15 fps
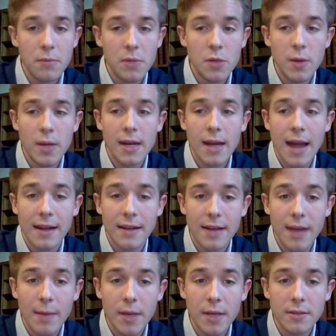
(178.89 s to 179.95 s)
Between
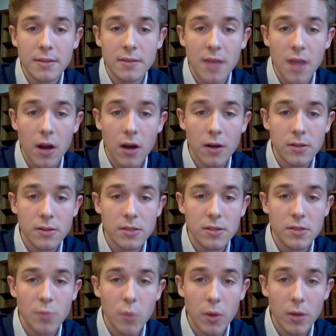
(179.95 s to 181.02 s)
academics, the arts,
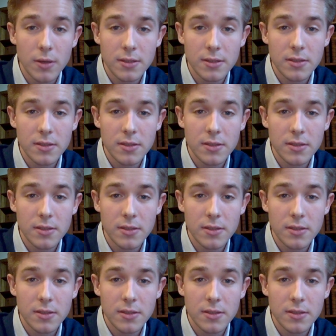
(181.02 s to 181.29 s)
sports,